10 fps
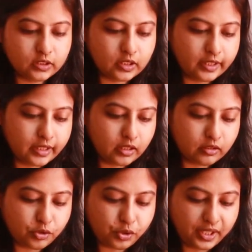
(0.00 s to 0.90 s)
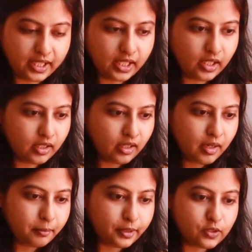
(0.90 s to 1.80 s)
is a little tricky
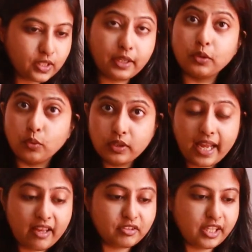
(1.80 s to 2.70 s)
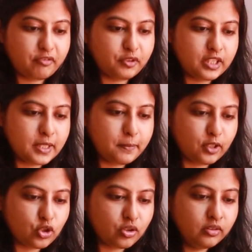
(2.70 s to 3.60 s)
because I don't have a reference
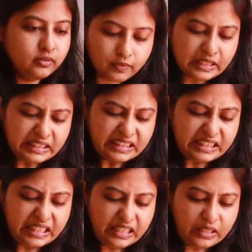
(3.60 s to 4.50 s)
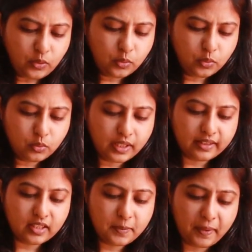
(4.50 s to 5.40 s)
picture. Ew,
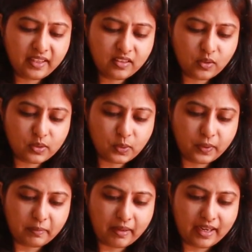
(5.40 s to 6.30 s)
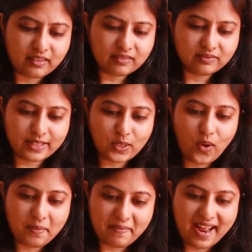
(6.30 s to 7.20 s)
and this paint is also quite bad. It's
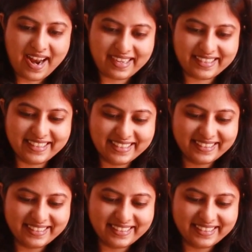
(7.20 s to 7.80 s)
gone bad.